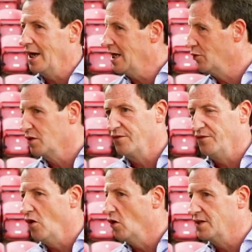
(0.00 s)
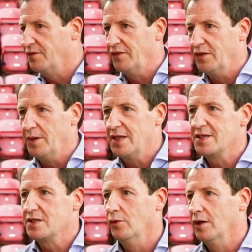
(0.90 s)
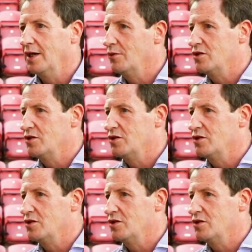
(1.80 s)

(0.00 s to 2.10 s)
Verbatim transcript: like it was 40, 50 metres away.